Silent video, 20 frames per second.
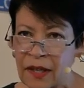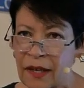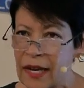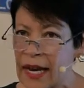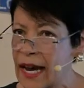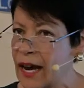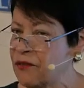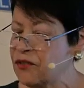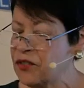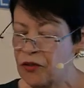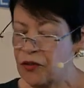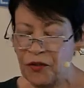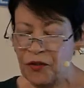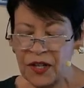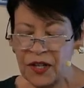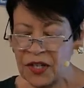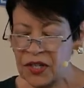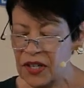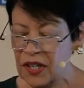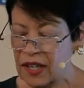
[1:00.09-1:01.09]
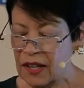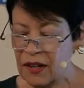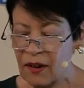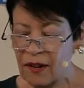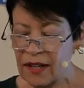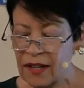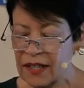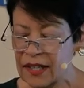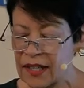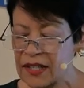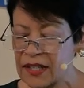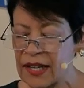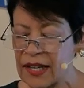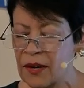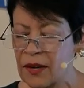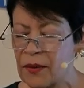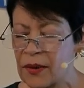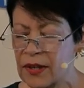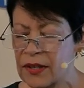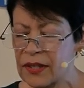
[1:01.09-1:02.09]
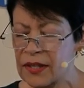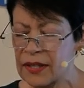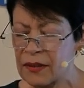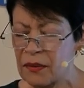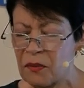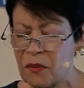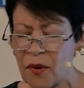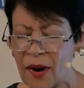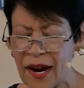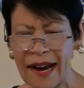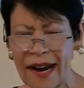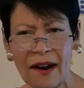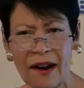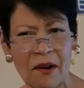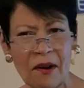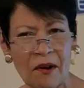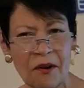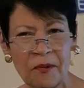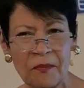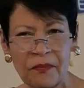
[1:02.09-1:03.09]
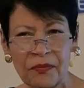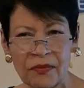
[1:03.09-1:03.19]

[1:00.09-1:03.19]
after finishing it, all I could say was, wow,